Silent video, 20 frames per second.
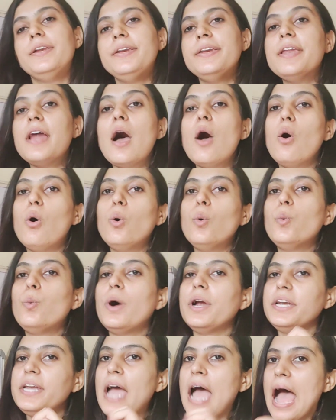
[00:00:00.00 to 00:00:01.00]
Now,
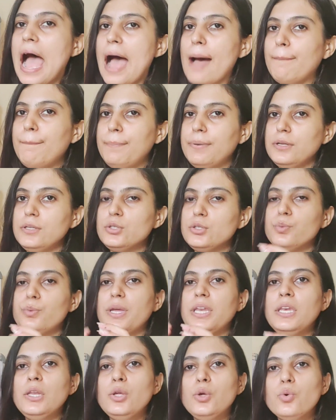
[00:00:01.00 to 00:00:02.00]
what happens
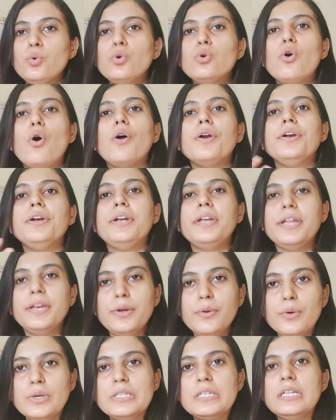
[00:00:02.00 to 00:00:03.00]
when you
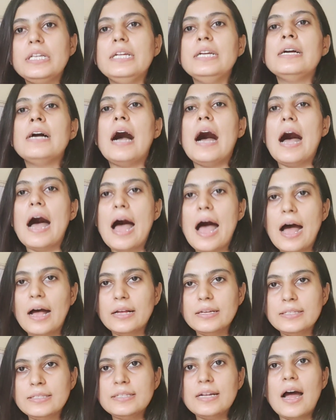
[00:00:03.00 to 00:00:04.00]
continuously
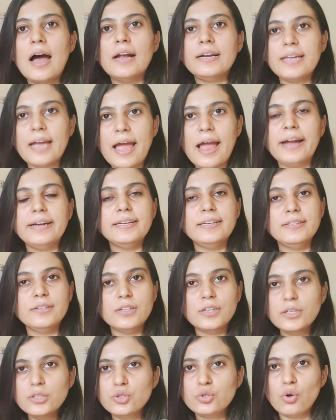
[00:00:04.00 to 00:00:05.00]
start
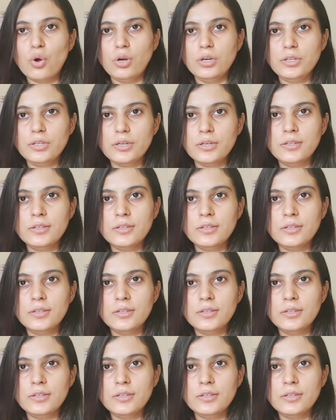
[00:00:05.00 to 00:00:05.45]
adding the salt?